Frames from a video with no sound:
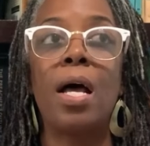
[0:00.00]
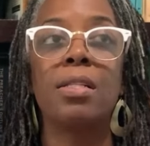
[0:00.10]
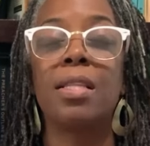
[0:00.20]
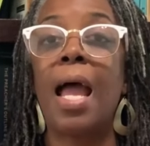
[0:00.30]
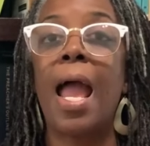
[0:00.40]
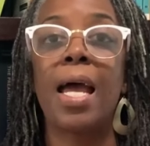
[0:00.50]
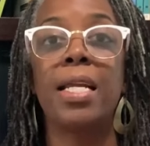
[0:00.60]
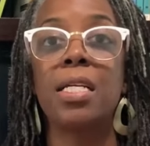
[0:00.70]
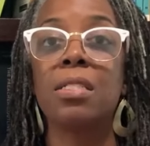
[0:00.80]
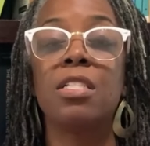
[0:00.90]
the
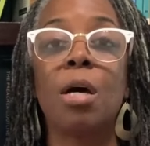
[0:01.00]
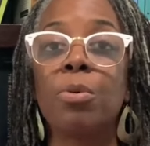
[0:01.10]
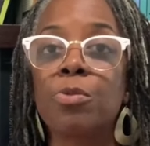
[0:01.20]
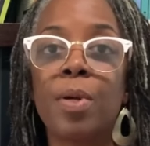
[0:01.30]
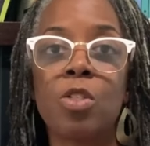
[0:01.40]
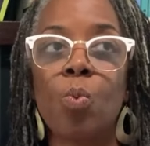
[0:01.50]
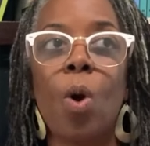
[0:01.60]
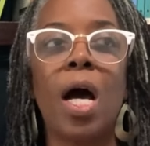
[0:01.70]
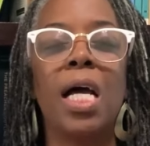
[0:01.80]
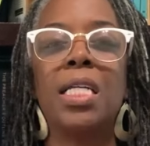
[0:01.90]
adding doubles plus
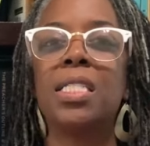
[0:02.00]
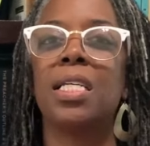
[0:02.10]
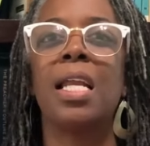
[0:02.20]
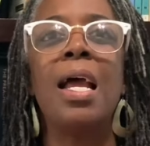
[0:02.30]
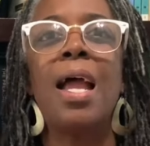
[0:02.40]
ones and